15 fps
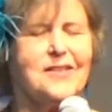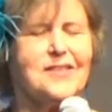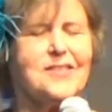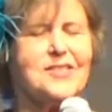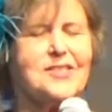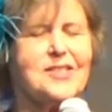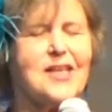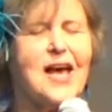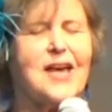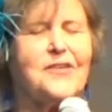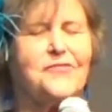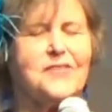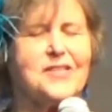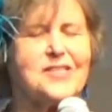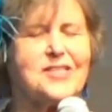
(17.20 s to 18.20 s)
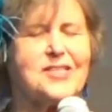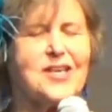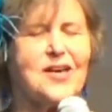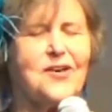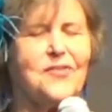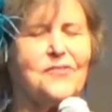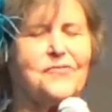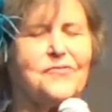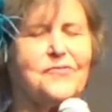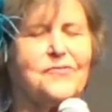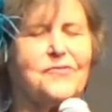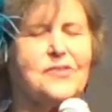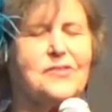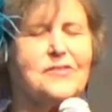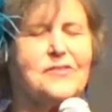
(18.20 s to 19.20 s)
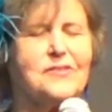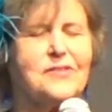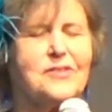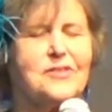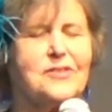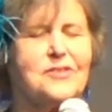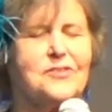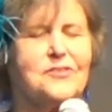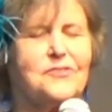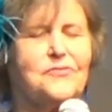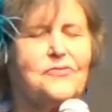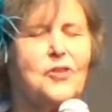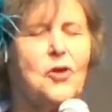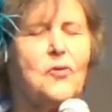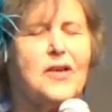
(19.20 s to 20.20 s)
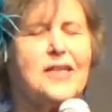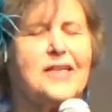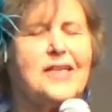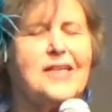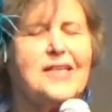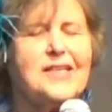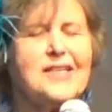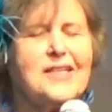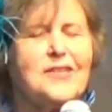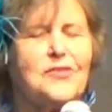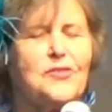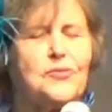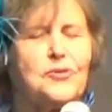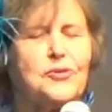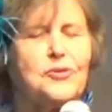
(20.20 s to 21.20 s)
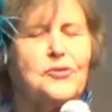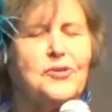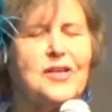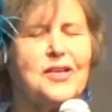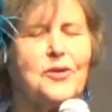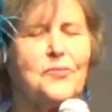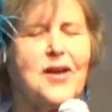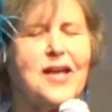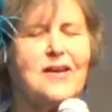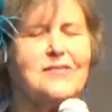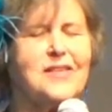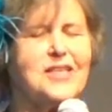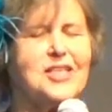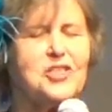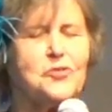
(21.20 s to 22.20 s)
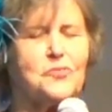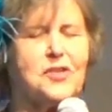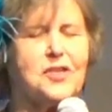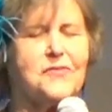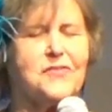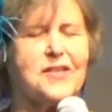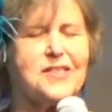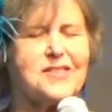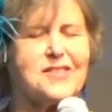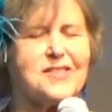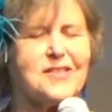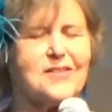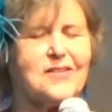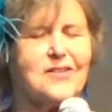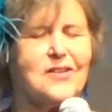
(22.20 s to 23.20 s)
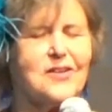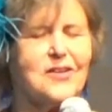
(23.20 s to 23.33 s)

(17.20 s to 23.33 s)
It is life itself, flowing in and through and around each one of us.